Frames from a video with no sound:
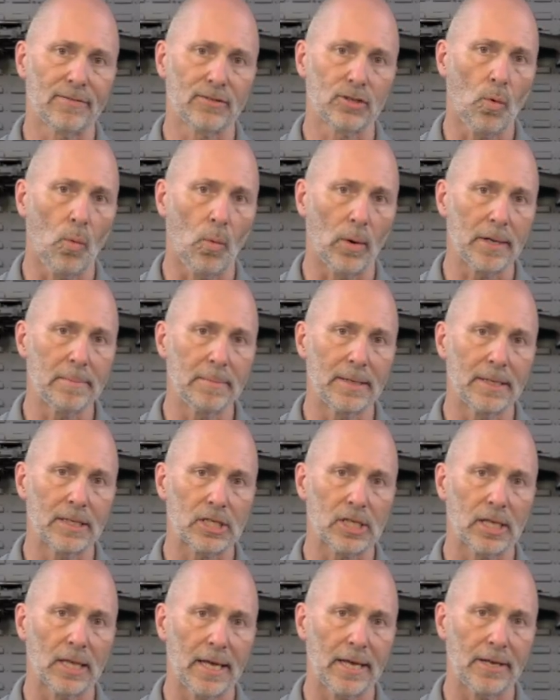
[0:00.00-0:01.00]
20
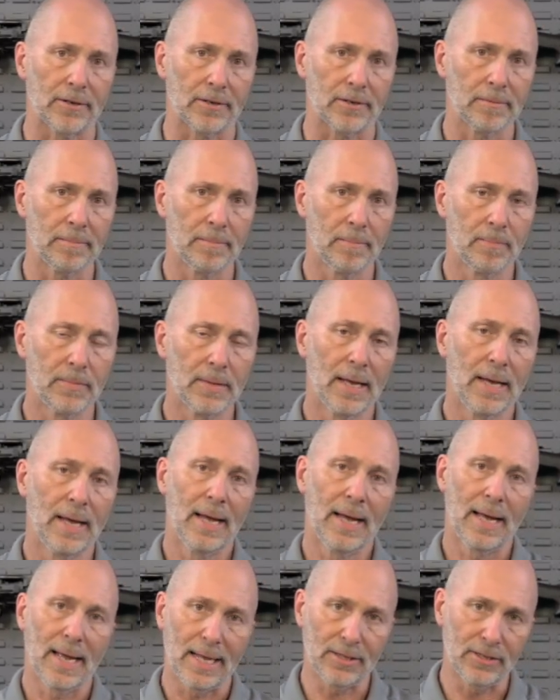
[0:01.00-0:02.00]
minutes later,
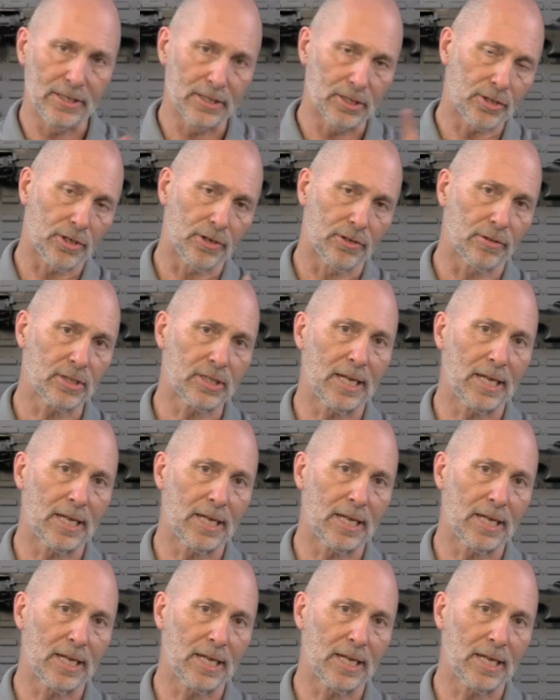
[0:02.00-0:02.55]
and the internal